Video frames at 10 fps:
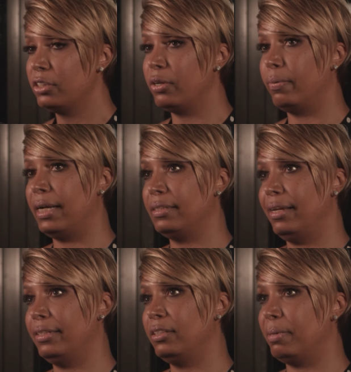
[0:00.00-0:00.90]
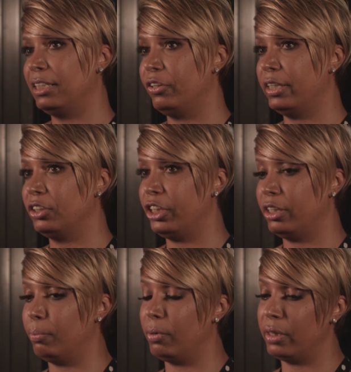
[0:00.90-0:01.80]
So what I say to my
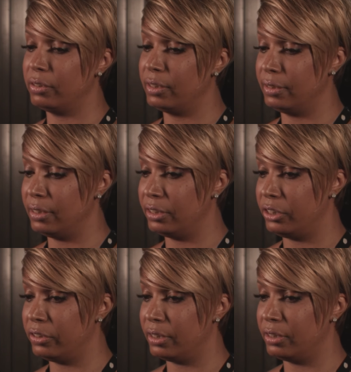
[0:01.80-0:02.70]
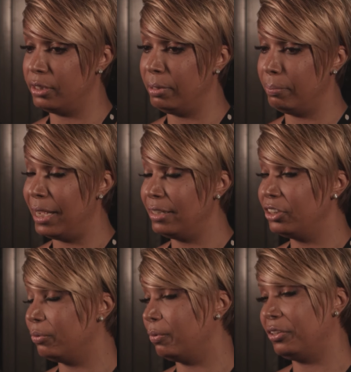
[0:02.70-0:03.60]
transgender brothers and sisters is to be
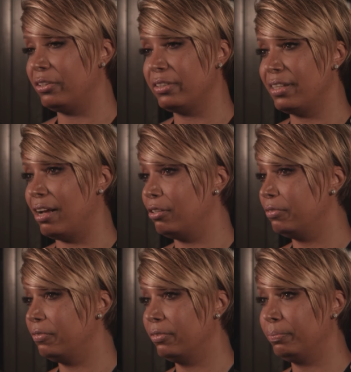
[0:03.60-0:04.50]
patient with yourself,